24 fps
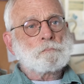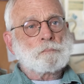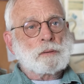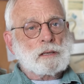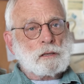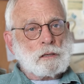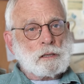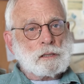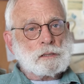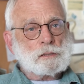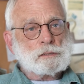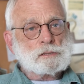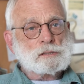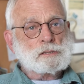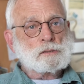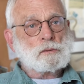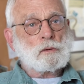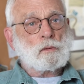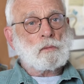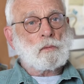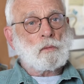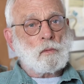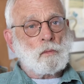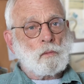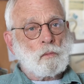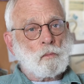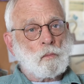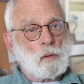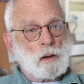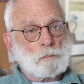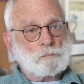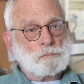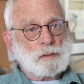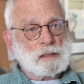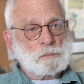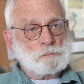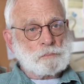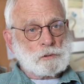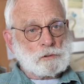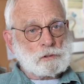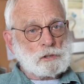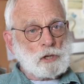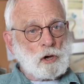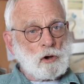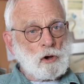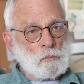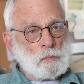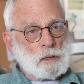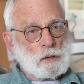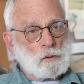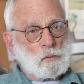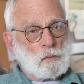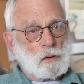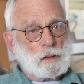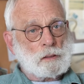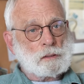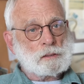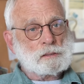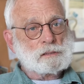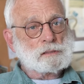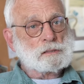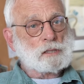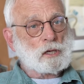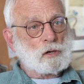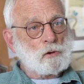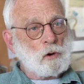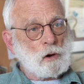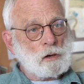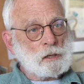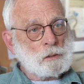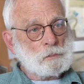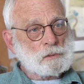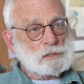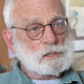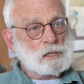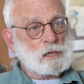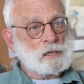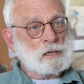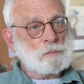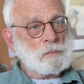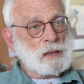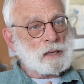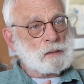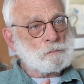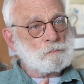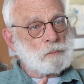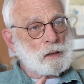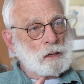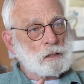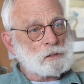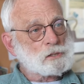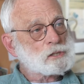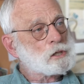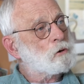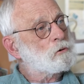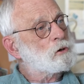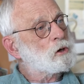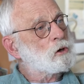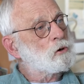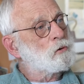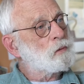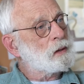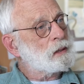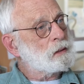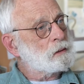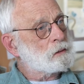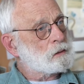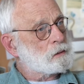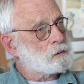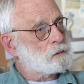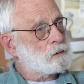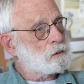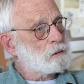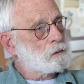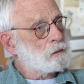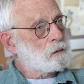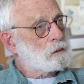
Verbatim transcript: because what people told me was the quota was going to make bears go to Greenland